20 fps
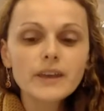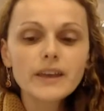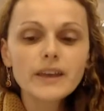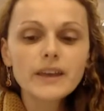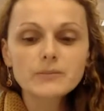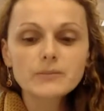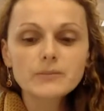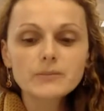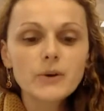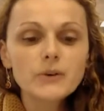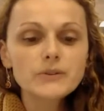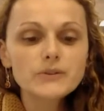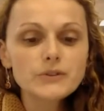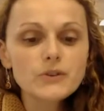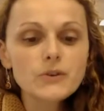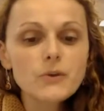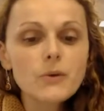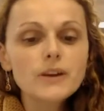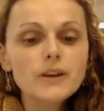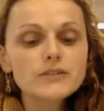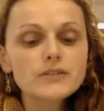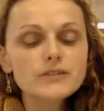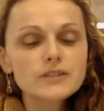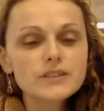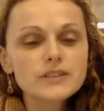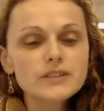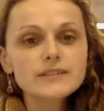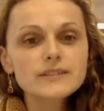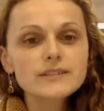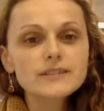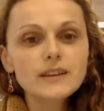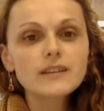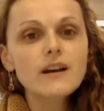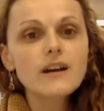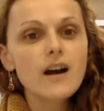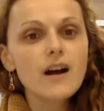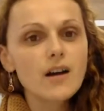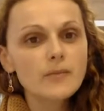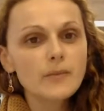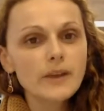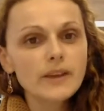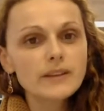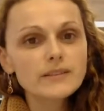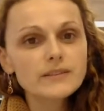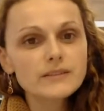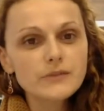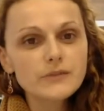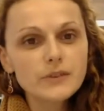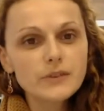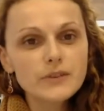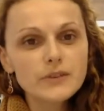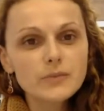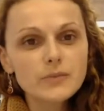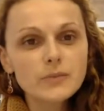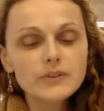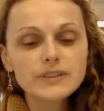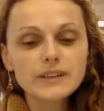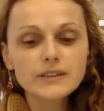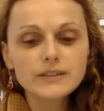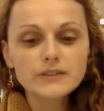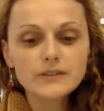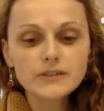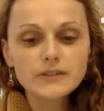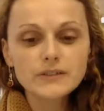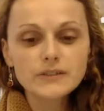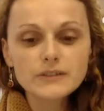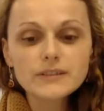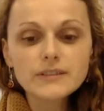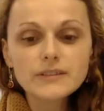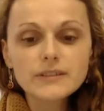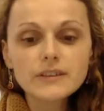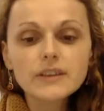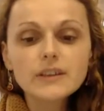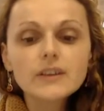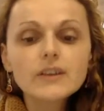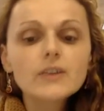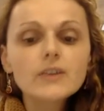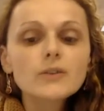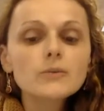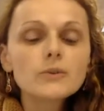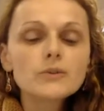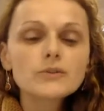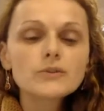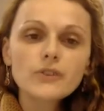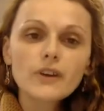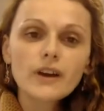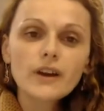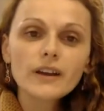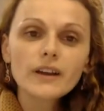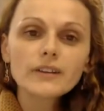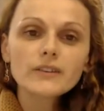and to pose your questions and comments for the presenters. We'll try to